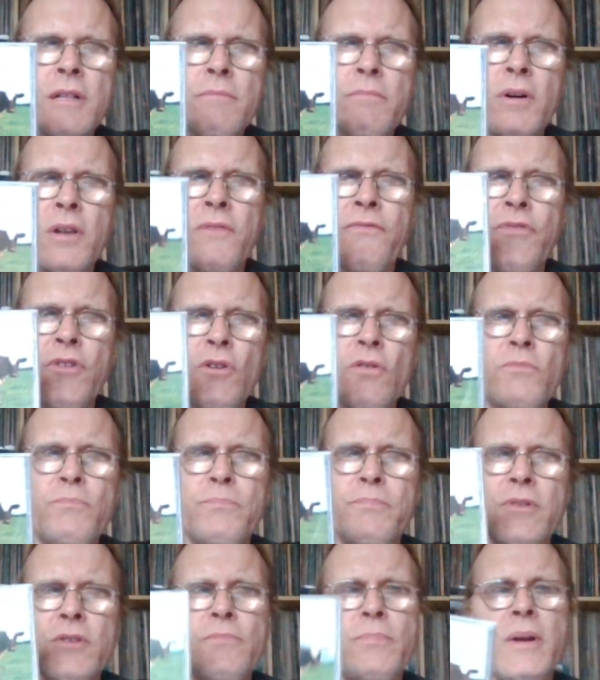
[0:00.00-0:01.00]
But if
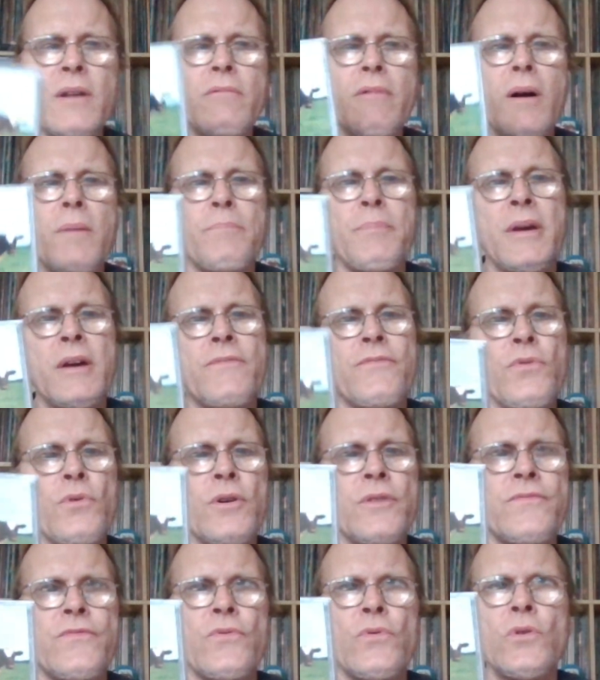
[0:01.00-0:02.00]
you've been around Pink
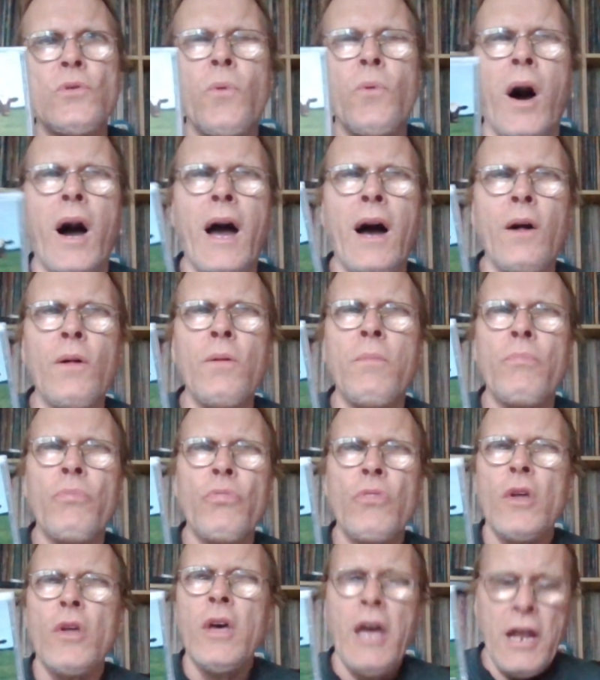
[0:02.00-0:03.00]
Floyd for a while,
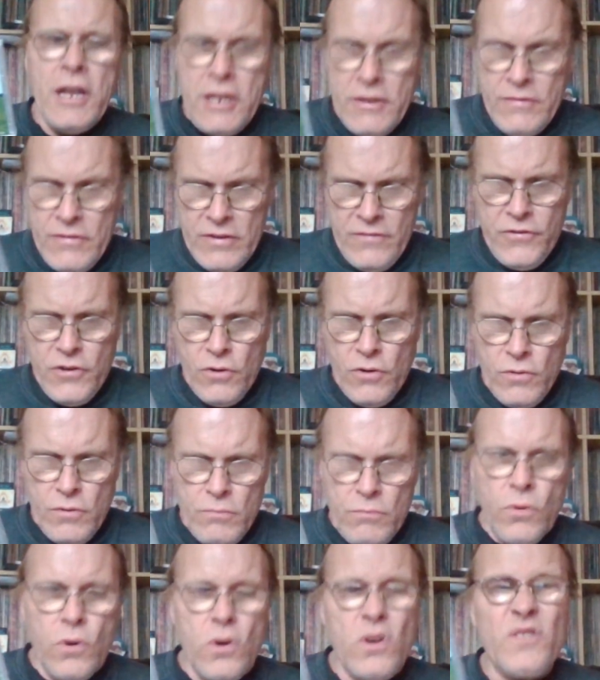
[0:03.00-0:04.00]
and even if you're
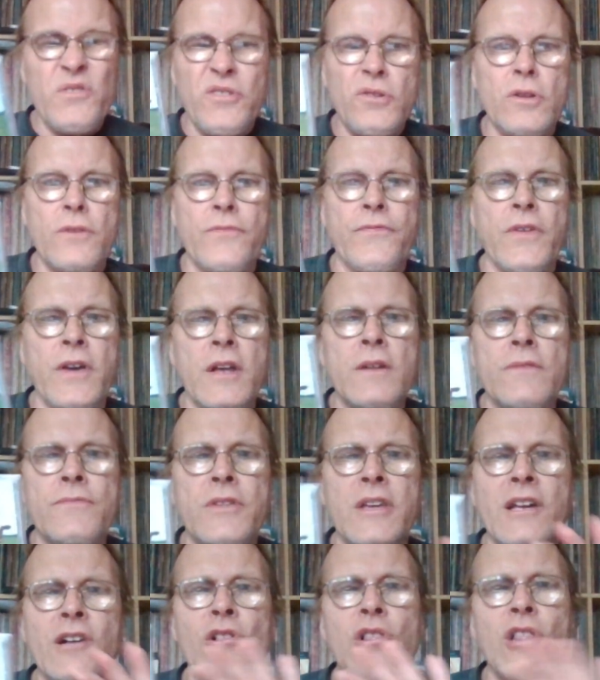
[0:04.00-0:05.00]
more just a fan of
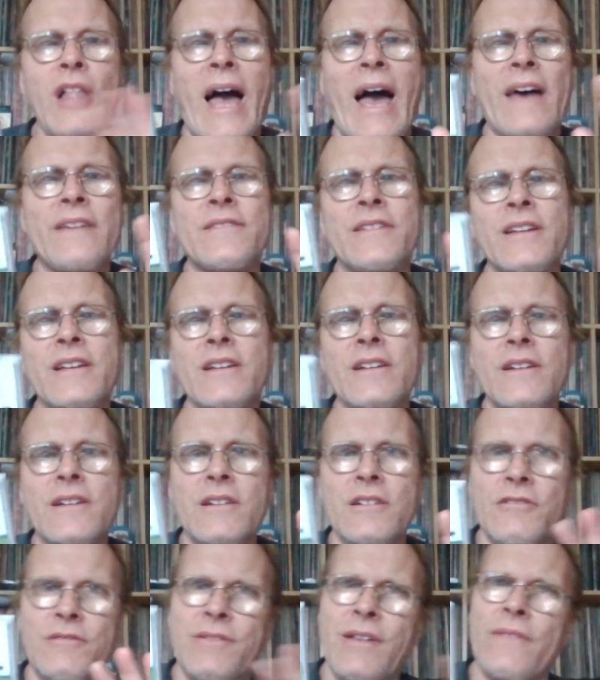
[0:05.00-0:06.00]
the classic
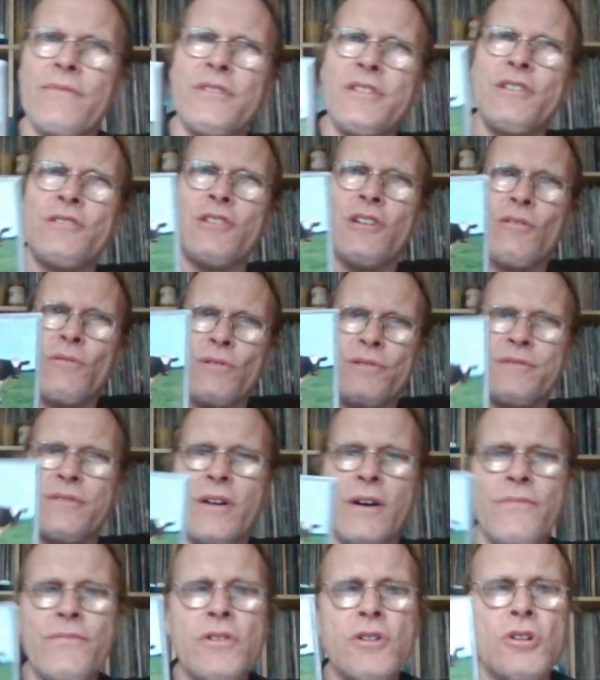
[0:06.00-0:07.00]
70s era
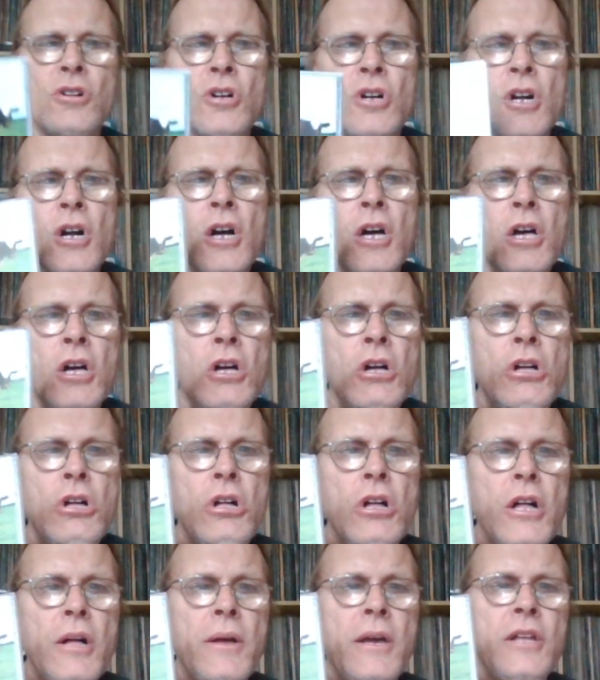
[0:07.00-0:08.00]
stuff,
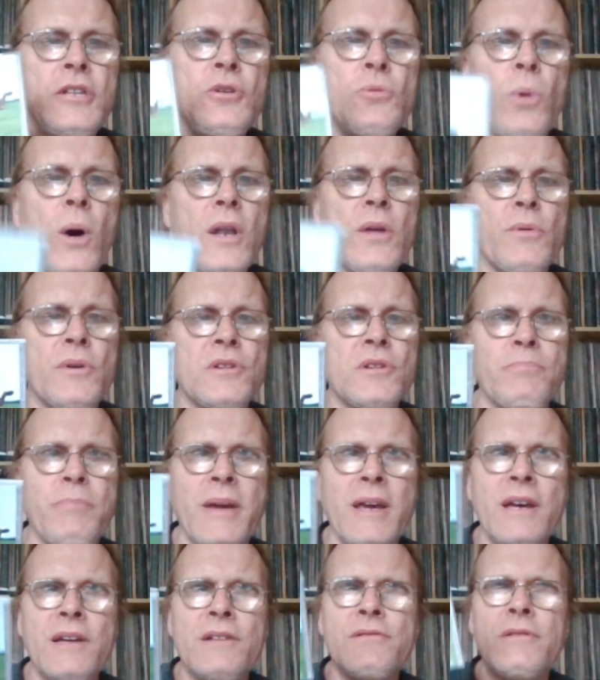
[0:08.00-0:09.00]
and you want to
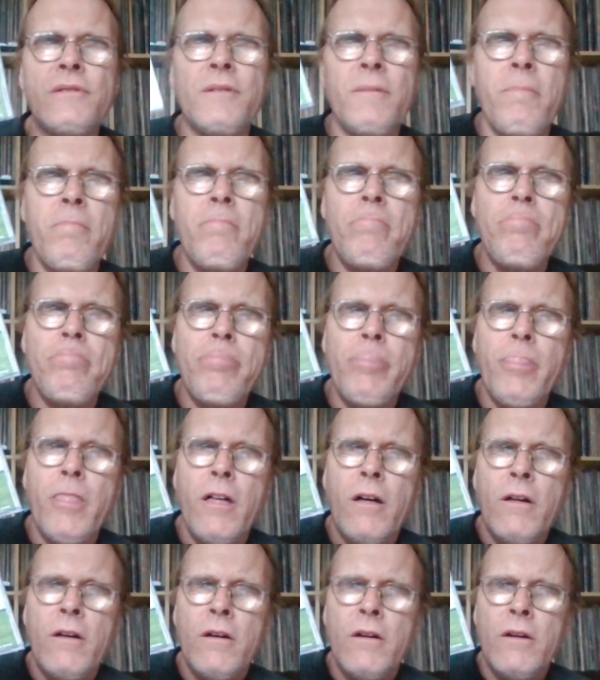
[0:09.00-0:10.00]
expand,
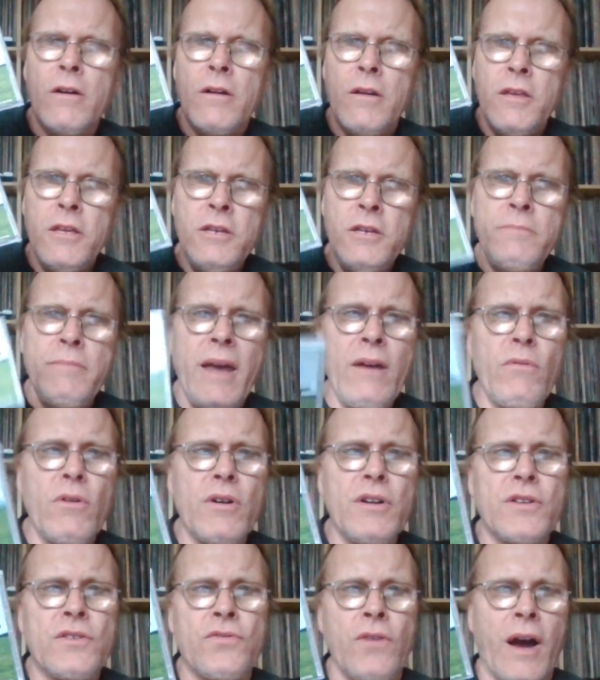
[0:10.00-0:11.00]
you may
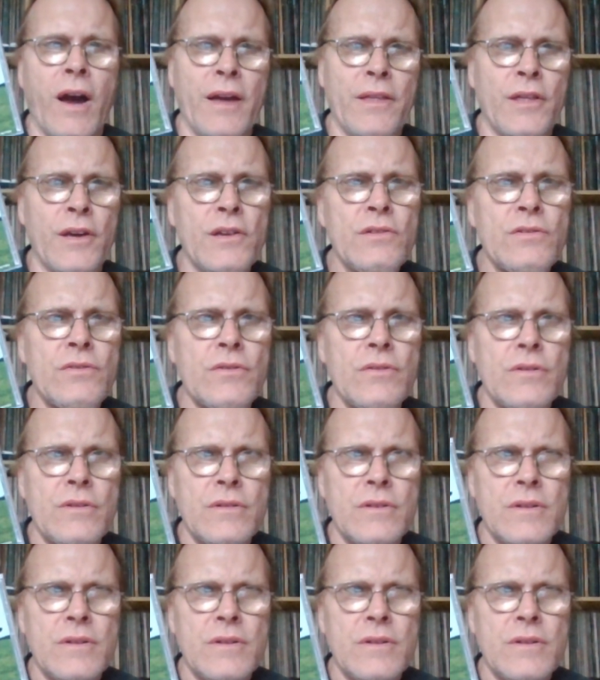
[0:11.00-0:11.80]
want to try this.